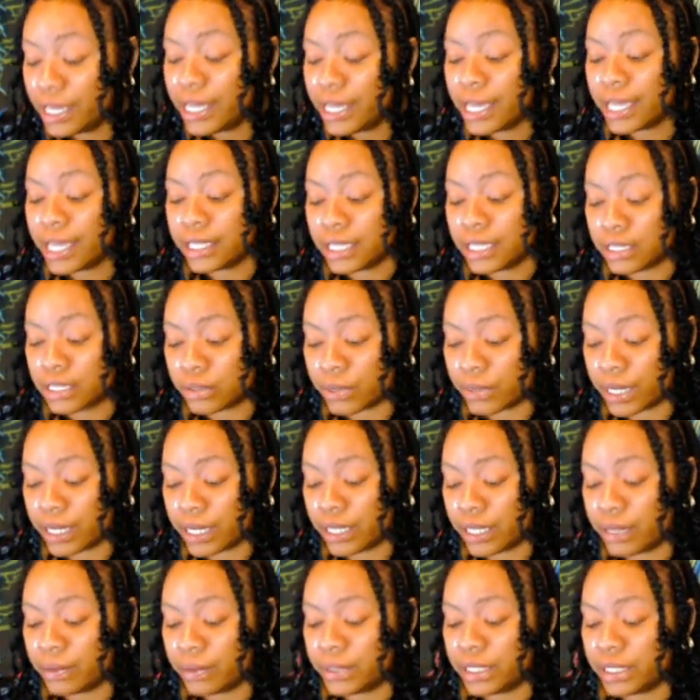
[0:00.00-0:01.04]
And that's what I
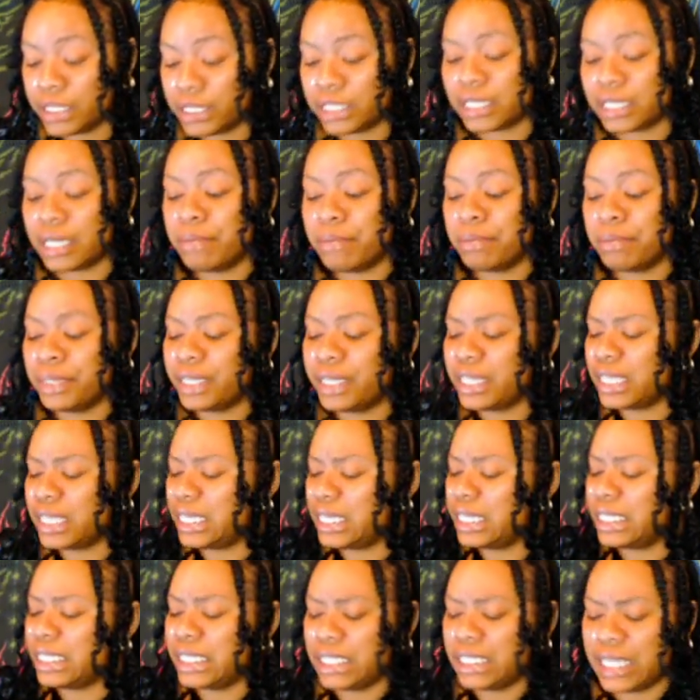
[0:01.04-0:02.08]
get with this empathy
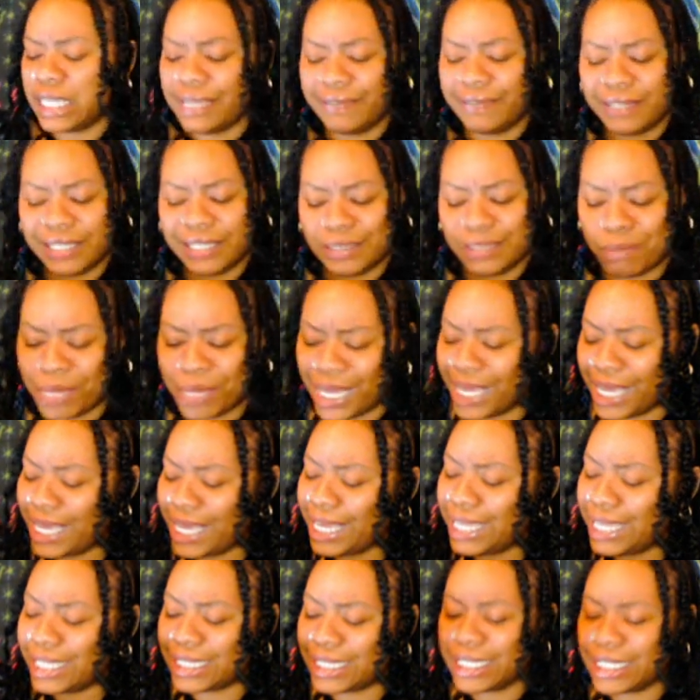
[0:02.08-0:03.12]
and safe
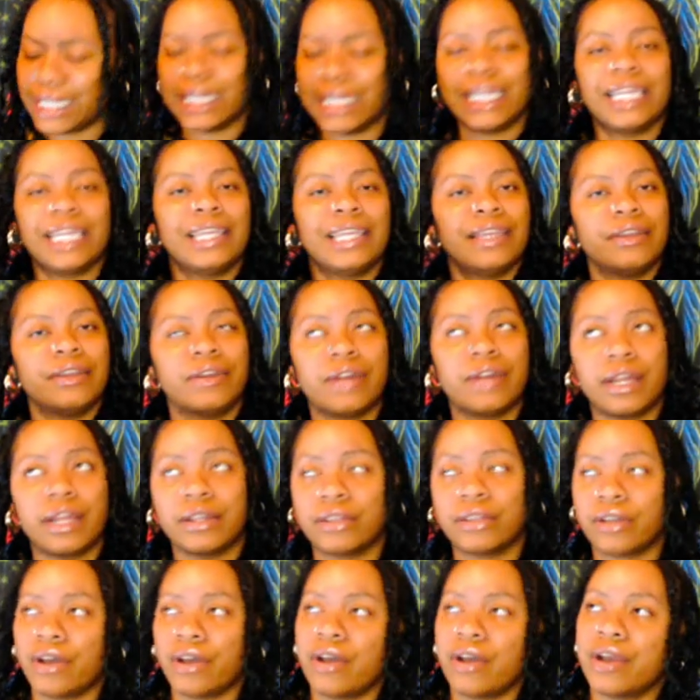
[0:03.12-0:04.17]
space and
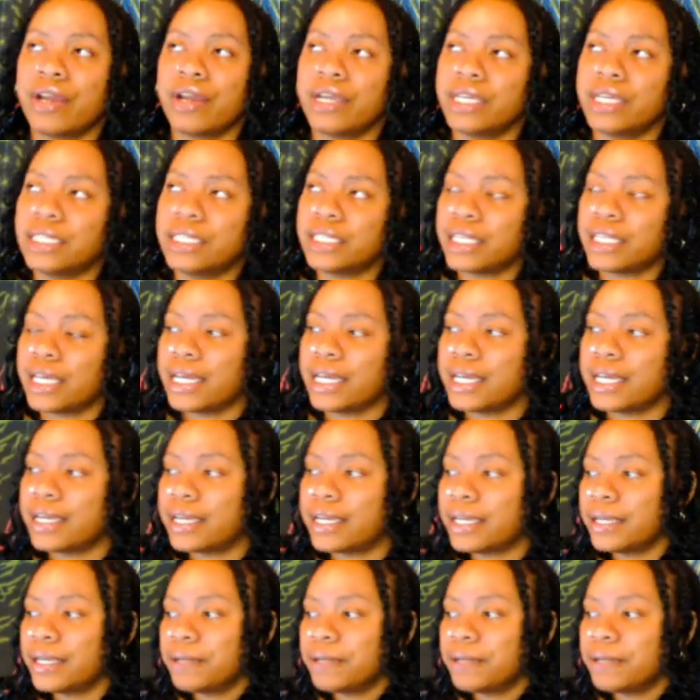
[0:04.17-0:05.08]
Hirith card. It's like